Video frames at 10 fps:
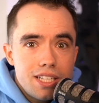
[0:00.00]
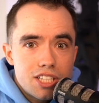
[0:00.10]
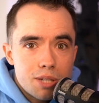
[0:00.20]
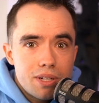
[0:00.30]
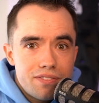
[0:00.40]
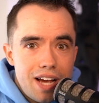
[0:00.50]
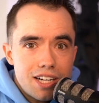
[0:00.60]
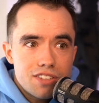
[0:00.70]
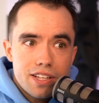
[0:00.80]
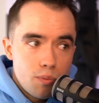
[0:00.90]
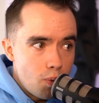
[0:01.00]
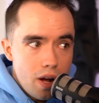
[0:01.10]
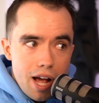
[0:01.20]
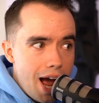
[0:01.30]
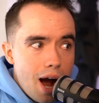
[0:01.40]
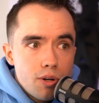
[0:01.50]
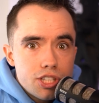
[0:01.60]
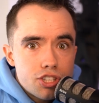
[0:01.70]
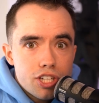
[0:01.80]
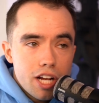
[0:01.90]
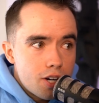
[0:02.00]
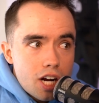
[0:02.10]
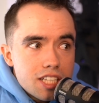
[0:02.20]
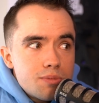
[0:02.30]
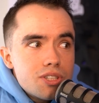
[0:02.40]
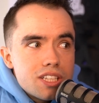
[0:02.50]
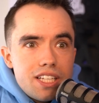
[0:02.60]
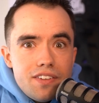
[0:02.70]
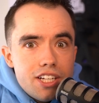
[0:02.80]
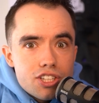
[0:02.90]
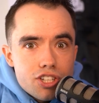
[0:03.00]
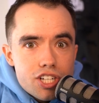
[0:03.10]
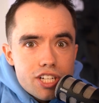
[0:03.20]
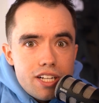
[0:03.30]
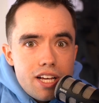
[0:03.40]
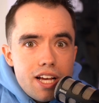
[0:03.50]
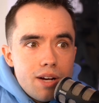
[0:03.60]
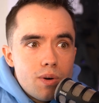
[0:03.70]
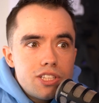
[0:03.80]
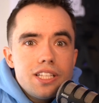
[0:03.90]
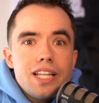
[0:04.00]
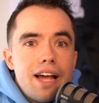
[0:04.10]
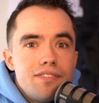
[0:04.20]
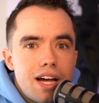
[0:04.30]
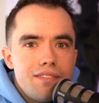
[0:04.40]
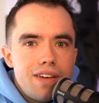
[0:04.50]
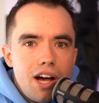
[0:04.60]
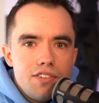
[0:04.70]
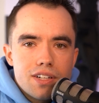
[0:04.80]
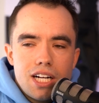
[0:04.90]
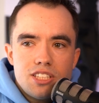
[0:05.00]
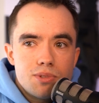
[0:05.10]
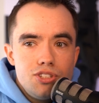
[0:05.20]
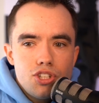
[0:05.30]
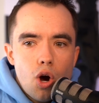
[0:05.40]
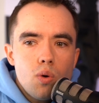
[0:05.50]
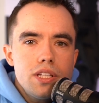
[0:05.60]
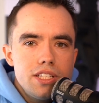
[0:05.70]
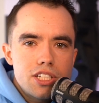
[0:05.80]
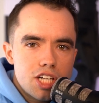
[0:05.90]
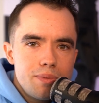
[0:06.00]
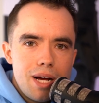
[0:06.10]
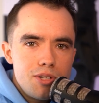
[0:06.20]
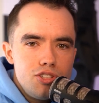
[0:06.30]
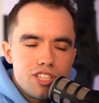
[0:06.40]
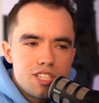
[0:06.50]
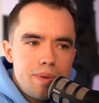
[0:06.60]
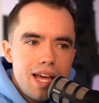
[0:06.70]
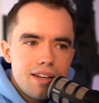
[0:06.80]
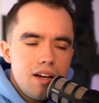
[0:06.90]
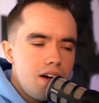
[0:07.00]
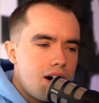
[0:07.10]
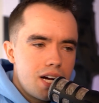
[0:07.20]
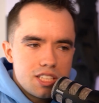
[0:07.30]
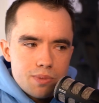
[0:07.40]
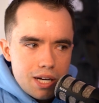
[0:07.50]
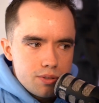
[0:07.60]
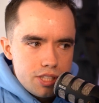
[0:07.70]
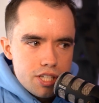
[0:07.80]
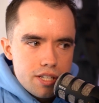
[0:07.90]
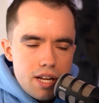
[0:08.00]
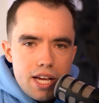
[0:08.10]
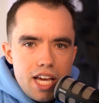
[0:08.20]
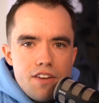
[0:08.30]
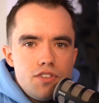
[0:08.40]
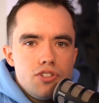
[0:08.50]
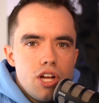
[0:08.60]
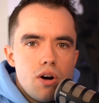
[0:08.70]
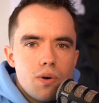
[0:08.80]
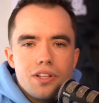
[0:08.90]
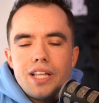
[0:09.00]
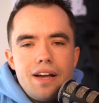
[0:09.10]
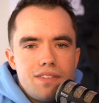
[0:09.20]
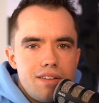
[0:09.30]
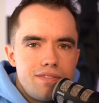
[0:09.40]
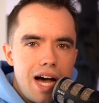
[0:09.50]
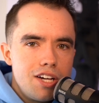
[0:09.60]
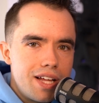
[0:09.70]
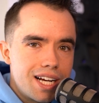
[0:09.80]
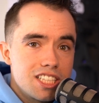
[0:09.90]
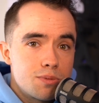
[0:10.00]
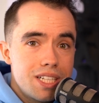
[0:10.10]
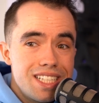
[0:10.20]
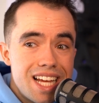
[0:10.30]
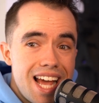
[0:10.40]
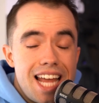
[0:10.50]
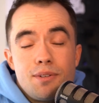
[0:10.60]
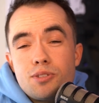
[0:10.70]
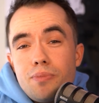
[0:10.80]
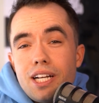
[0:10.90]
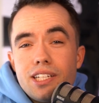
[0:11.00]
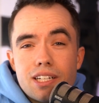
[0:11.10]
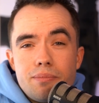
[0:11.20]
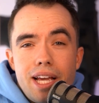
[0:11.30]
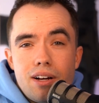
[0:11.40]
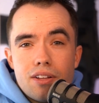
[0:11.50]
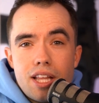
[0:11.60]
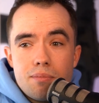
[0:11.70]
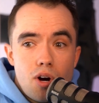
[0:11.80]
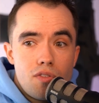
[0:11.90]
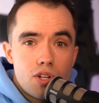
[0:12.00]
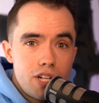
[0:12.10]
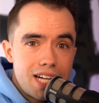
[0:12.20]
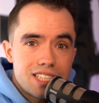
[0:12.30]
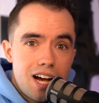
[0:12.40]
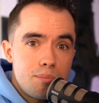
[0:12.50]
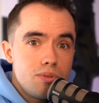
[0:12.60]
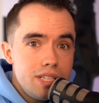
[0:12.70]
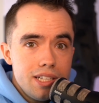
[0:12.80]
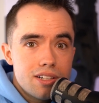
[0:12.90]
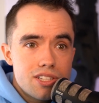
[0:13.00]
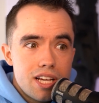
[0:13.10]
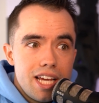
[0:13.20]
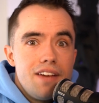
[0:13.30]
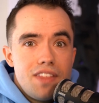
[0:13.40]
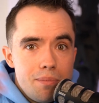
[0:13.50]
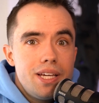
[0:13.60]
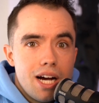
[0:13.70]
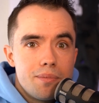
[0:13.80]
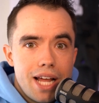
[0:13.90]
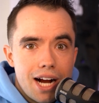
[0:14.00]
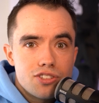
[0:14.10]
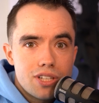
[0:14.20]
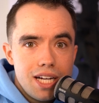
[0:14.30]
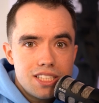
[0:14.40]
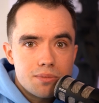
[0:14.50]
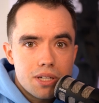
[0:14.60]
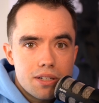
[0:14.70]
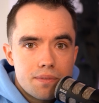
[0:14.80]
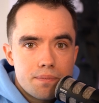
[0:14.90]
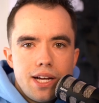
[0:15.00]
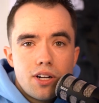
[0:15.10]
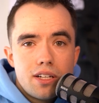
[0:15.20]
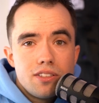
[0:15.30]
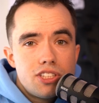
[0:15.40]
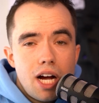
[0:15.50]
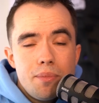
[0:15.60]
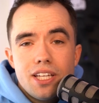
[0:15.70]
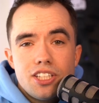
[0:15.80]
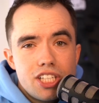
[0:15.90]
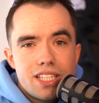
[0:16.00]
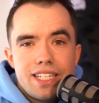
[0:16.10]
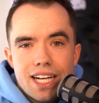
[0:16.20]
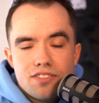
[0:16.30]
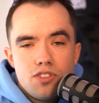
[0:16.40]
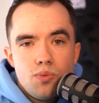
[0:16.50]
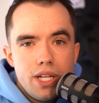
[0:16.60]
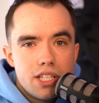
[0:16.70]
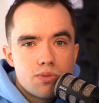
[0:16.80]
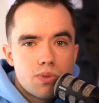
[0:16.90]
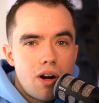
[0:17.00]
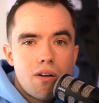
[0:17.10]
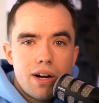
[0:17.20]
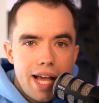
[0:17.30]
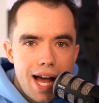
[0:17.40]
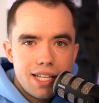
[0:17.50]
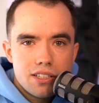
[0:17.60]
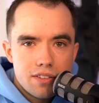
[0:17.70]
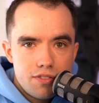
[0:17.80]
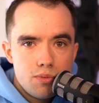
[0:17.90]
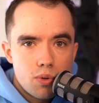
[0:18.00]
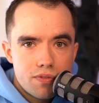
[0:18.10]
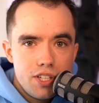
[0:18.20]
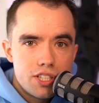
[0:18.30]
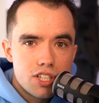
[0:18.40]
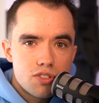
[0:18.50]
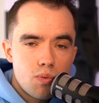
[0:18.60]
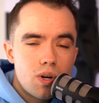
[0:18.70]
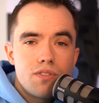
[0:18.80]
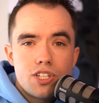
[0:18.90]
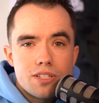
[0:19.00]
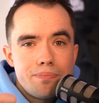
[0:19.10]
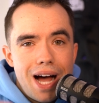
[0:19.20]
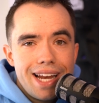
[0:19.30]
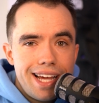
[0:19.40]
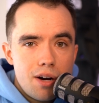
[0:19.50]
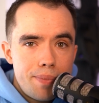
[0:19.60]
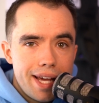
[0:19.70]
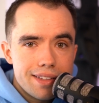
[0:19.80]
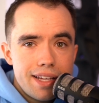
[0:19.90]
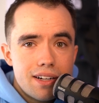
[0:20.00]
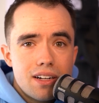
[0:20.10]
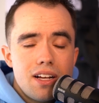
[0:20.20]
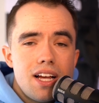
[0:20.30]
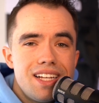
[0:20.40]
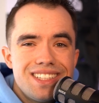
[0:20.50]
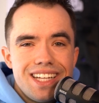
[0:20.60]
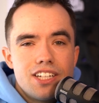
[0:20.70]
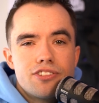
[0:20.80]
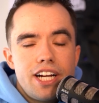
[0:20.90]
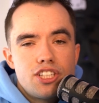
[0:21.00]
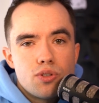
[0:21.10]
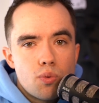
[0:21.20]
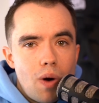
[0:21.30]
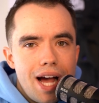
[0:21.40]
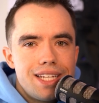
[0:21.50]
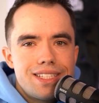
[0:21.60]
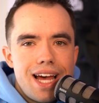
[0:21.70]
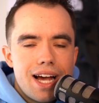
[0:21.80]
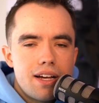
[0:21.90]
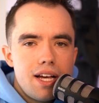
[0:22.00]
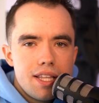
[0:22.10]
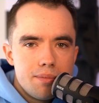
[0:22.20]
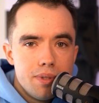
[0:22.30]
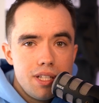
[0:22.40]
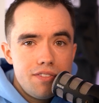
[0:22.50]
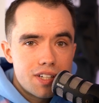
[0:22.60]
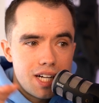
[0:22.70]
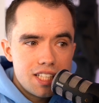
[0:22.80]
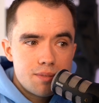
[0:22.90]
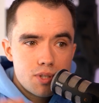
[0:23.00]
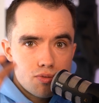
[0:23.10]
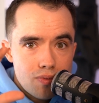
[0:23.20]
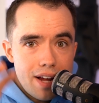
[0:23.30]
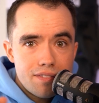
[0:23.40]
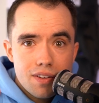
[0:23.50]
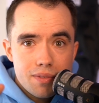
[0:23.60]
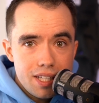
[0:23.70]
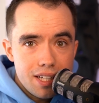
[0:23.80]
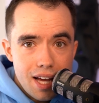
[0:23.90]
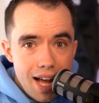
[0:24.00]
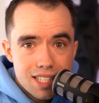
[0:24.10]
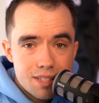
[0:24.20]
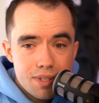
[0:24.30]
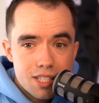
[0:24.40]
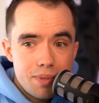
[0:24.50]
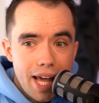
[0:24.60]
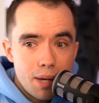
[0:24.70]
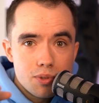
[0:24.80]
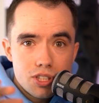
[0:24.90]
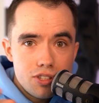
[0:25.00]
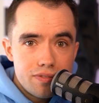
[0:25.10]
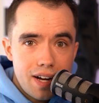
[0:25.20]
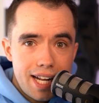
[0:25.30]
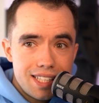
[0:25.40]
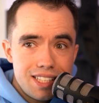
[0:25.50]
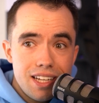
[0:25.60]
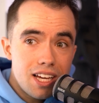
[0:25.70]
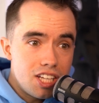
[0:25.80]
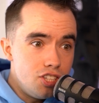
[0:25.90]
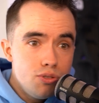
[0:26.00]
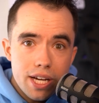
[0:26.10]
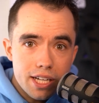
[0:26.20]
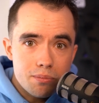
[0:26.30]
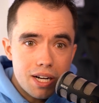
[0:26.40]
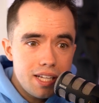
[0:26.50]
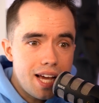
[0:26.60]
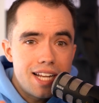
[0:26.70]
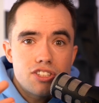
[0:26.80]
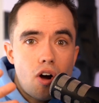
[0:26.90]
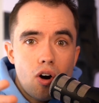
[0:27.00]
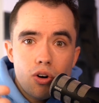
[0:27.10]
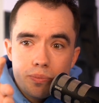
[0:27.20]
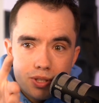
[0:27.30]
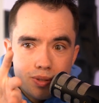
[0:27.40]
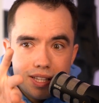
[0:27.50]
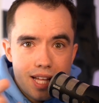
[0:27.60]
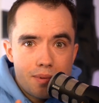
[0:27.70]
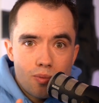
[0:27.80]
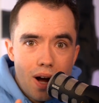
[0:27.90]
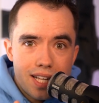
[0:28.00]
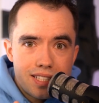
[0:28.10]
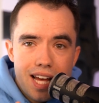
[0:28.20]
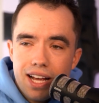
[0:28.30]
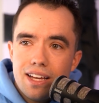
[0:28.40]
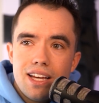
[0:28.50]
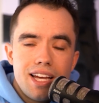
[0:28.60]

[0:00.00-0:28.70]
determining factor of like, how is are customers leaving your attrition? What's the lifetime value of your customer? You can only determine how much you can spend on customer acquisition if you know what the lifetime value of that customer is and how much money you're going to make on them over the next couple years if they become an actual customer. Now, coming in just the next few weeks, we're already adding a few more features, one of which is buy now, pay later. This is an integration with Wisetack, the ability for customers right from the estimate to be able to do financing. You get your money and it's all between them and Wisetack.